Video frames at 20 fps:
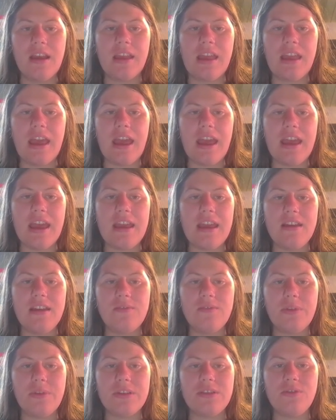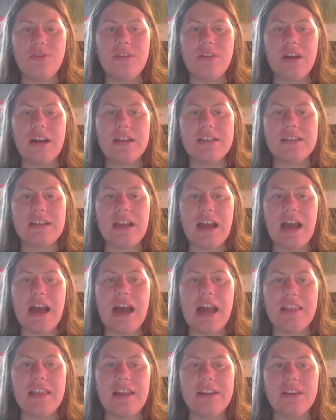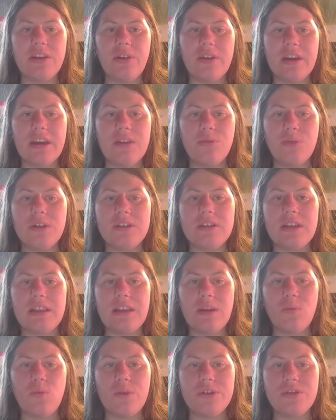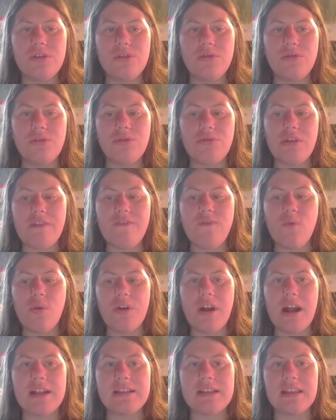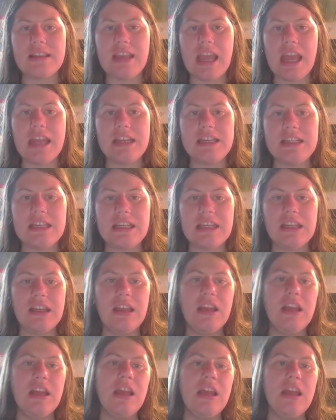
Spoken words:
K with 2 dots. I line going inwards, and then 1, 2, 3, 4 dots on the ND.